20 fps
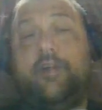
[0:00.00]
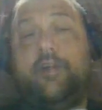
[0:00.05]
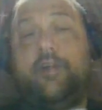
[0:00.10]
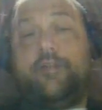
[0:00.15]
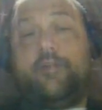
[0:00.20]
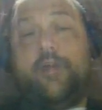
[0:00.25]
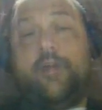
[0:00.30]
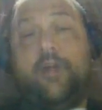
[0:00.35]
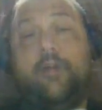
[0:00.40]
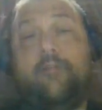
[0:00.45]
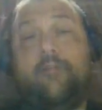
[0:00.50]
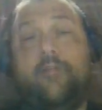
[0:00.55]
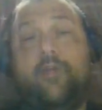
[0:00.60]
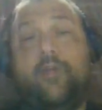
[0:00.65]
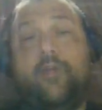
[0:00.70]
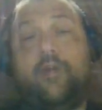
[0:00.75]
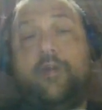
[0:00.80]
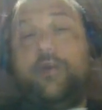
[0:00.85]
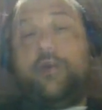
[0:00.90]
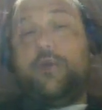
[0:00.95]
It's become
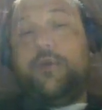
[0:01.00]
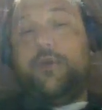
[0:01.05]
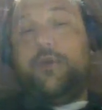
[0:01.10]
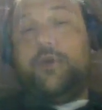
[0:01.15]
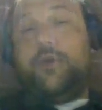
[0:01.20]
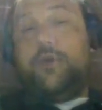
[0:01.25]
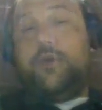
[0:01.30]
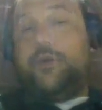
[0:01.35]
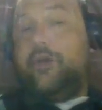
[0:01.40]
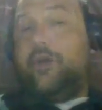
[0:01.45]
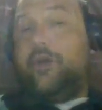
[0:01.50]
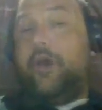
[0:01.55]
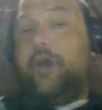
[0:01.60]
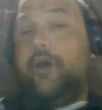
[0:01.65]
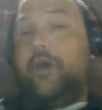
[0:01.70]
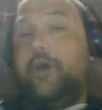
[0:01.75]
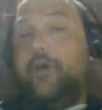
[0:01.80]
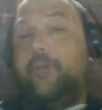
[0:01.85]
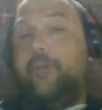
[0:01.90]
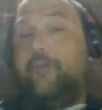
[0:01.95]
more
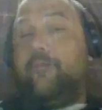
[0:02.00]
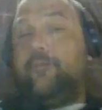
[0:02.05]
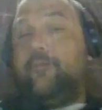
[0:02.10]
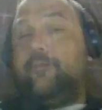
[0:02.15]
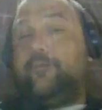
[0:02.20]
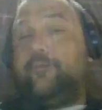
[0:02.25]
um,